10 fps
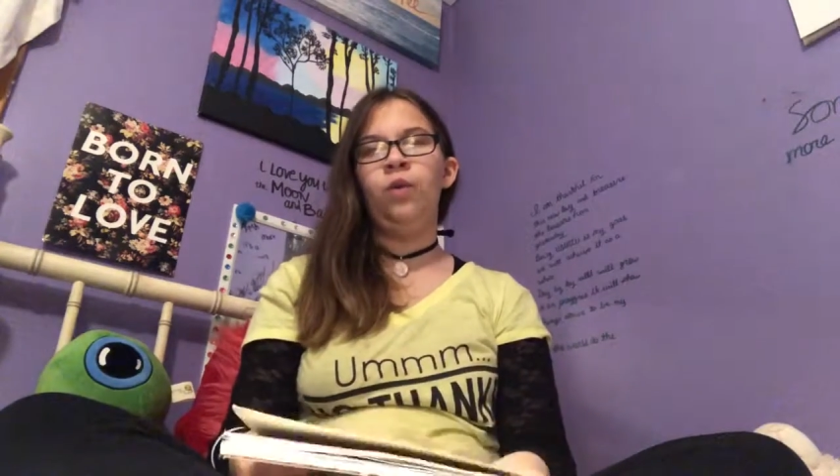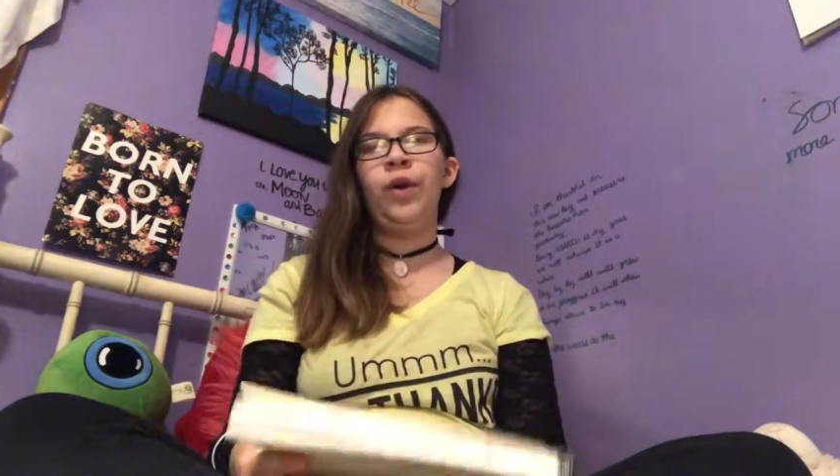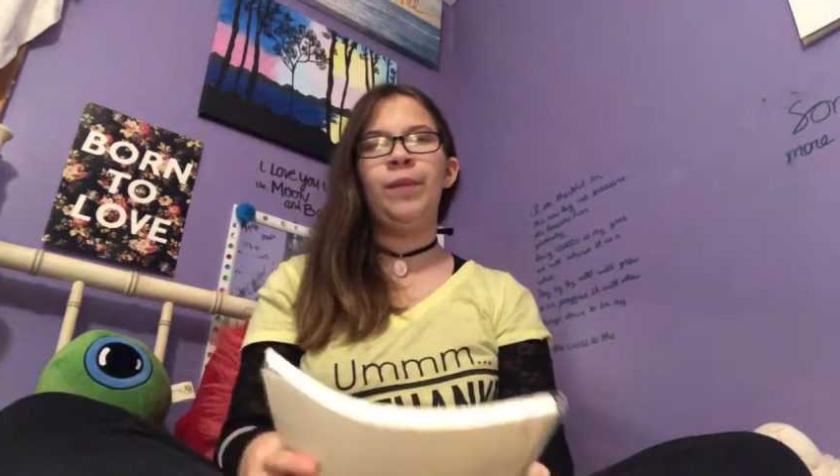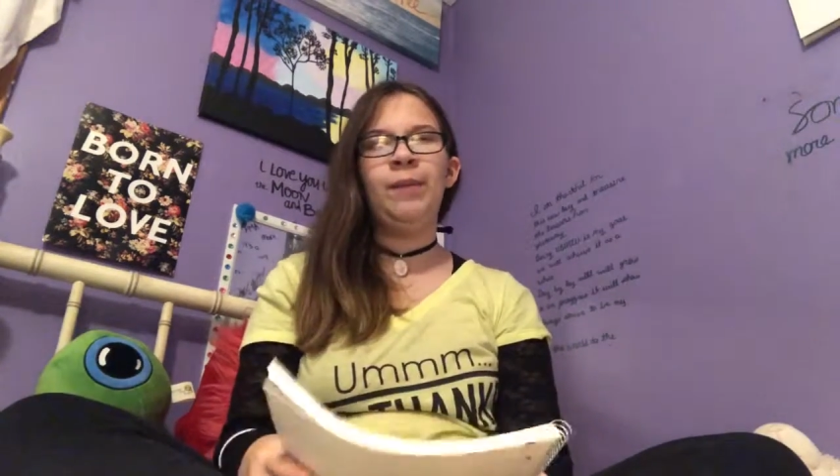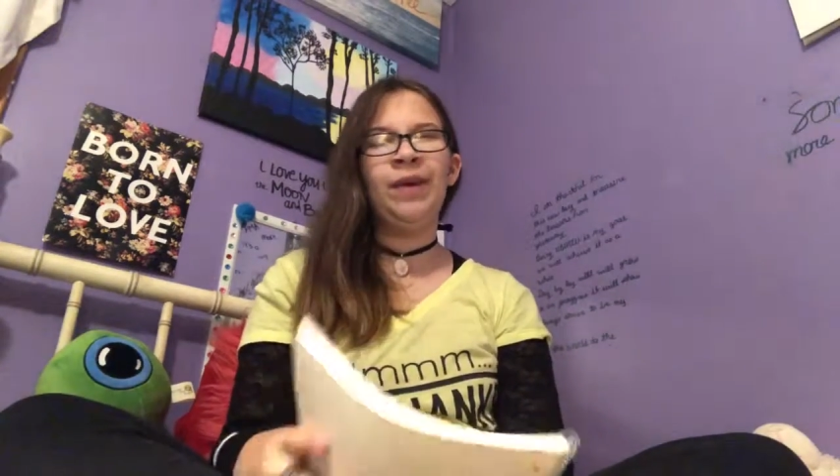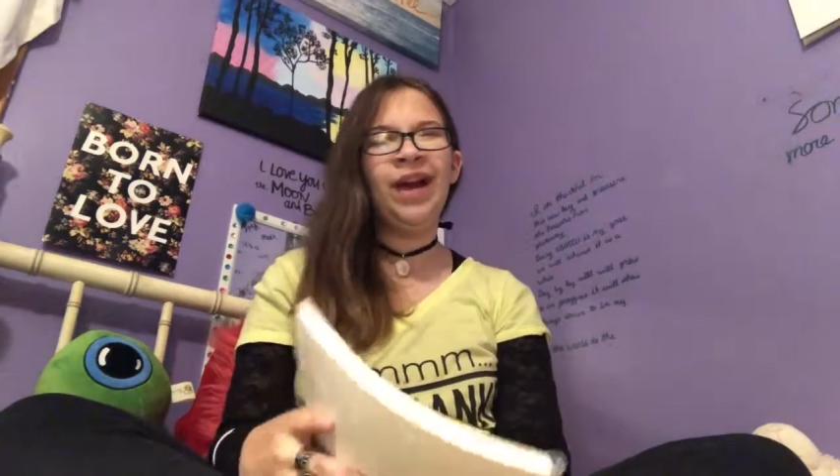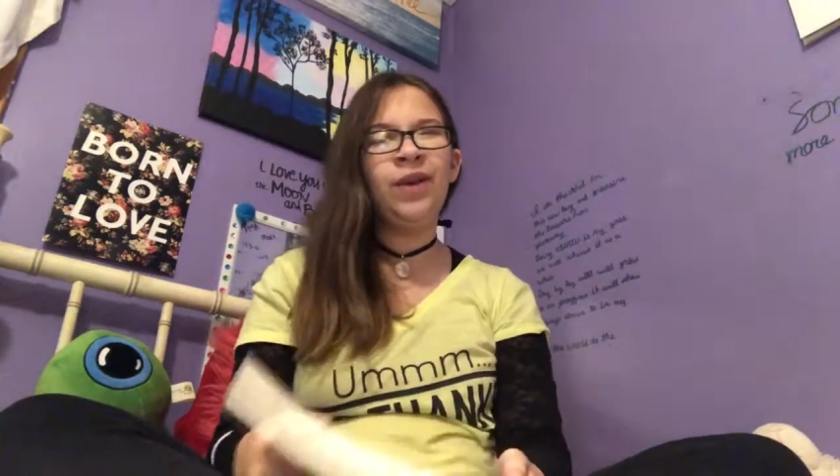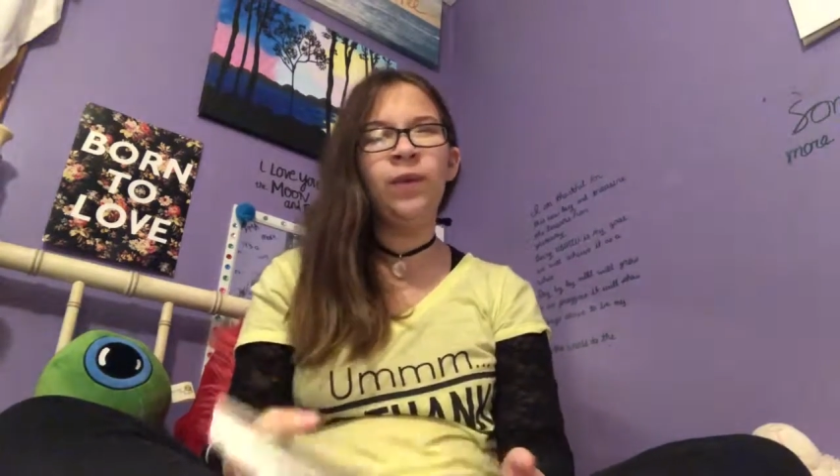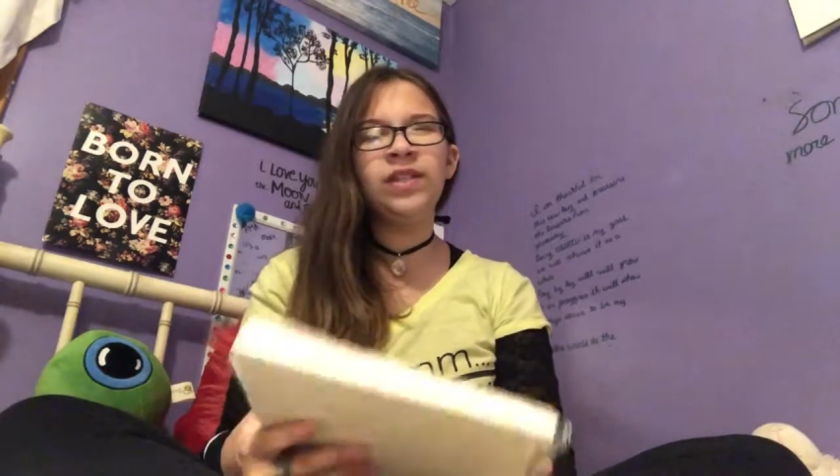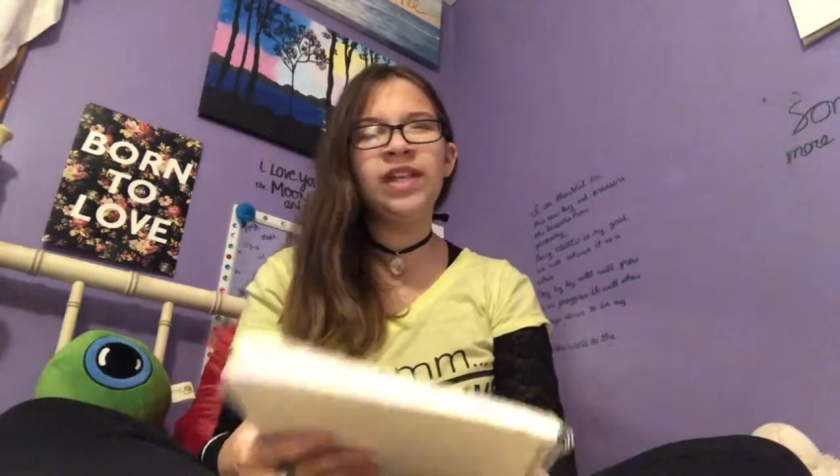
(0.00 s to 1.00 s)
where my
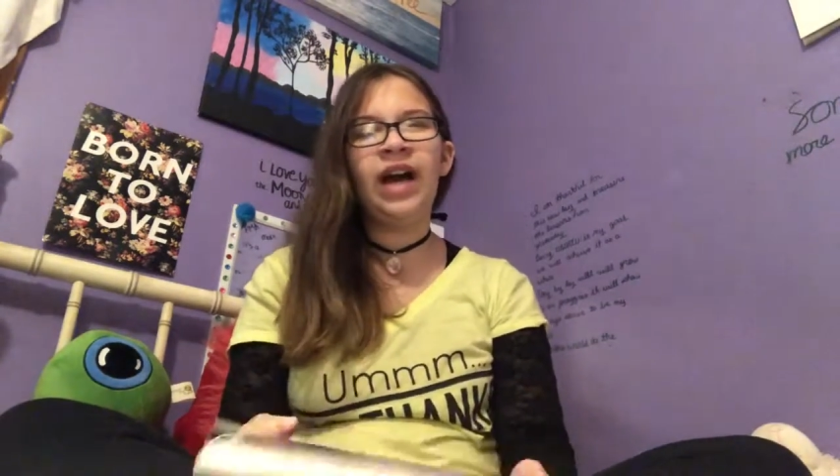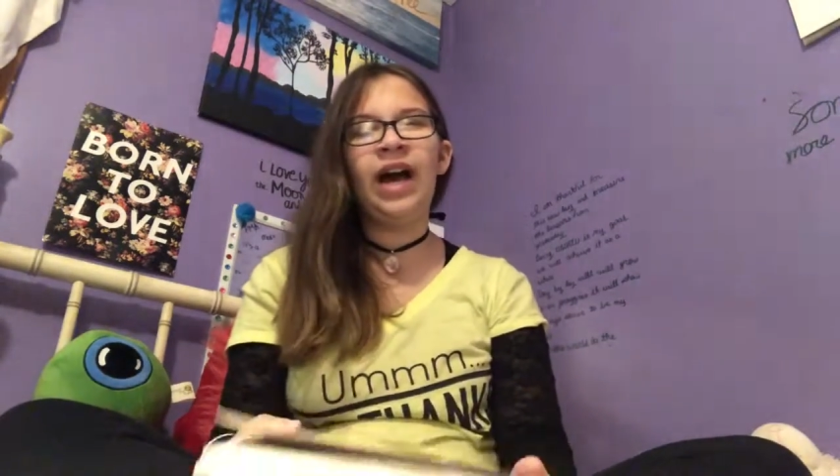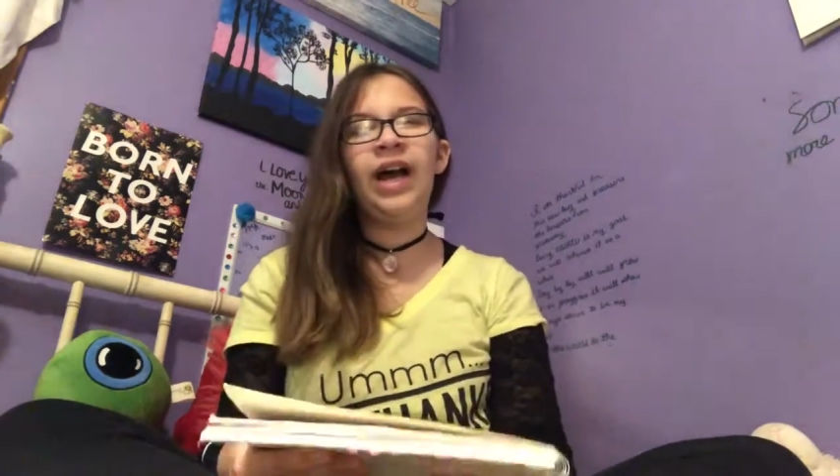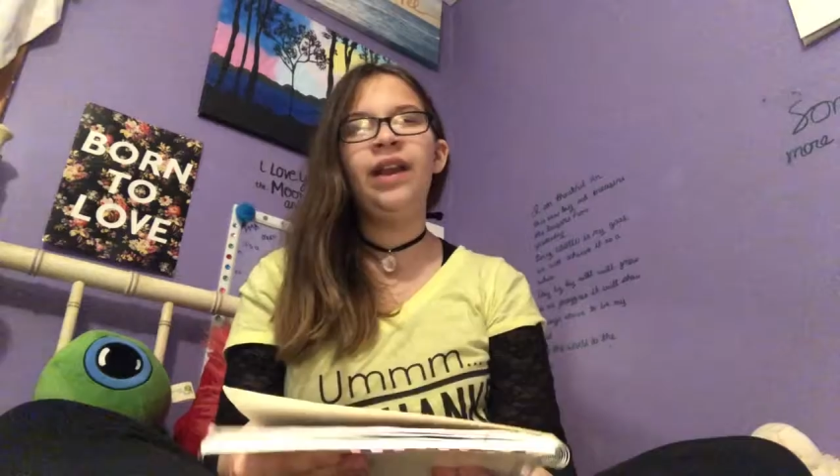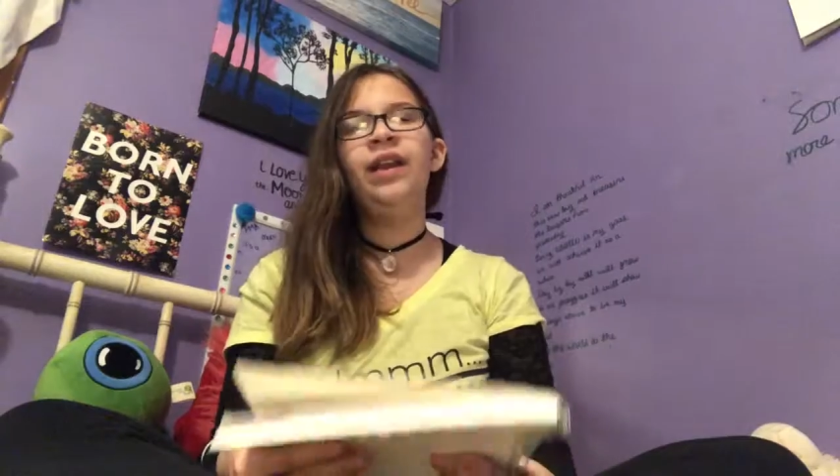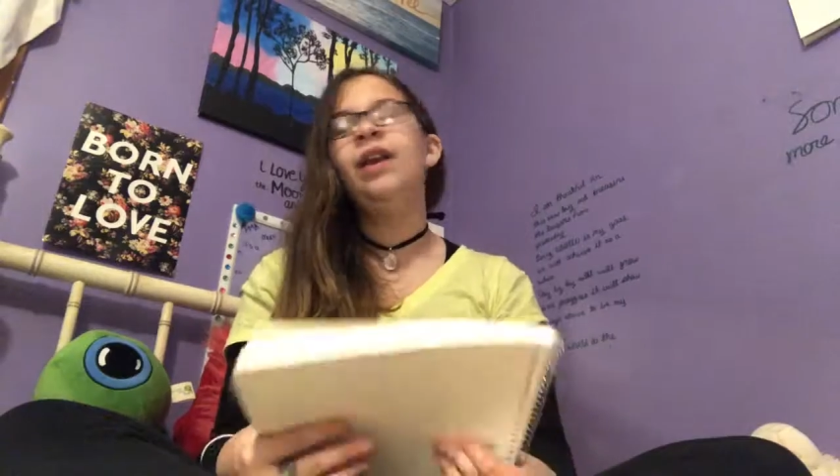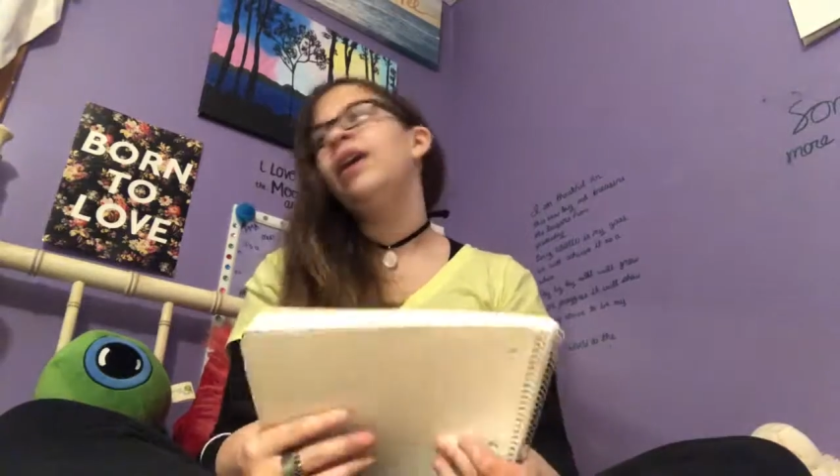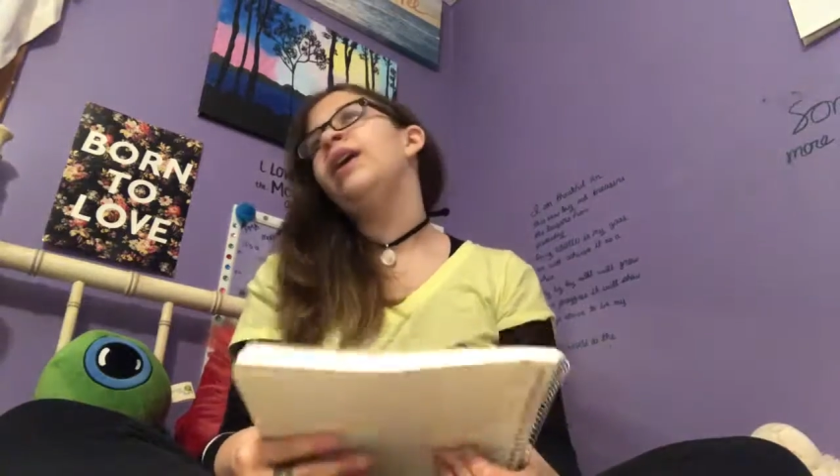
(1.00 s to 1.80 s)
mind was at.